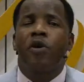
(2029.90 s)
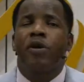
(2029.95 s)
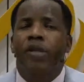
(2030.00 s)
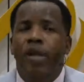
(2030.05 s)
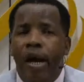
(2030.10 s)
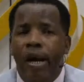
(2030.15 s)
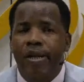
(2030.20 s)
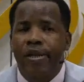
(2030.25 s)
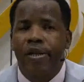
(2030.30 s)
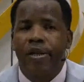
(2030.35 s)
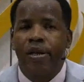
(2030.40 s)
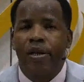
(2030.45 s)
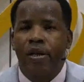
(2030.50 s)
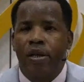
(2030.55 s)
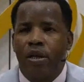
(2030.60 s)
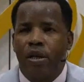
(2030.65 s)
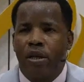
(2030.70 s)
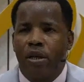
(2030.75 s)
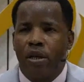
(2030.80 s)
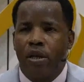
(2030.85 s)
or not,
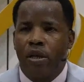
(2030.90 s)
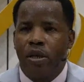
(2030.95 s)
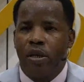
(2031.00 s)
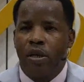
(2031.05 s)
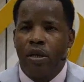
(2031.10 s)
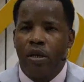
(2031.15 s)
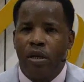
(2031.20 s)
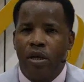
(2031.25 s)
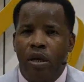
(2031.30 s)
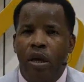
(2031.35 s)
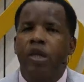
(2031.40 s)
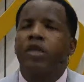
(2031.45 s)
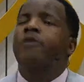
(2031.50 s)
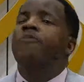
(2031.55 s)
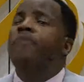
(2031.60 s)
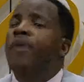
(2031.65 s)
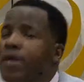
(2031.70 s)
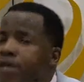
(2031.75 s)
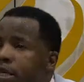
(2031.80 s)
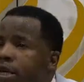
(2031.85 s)

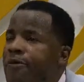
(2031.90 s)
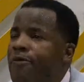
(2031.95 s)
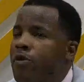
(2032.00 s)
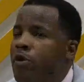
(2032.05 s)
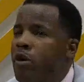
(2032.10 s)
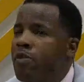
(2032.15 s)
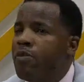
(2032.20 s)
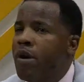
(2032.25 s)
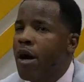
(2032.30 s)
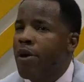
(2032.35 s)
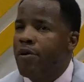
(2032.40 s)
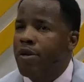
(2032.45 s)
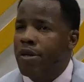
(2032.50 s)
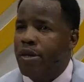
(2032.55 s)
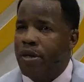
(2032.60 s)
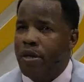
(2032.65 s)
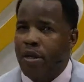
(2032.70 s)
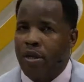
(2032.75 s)
especially if you're married.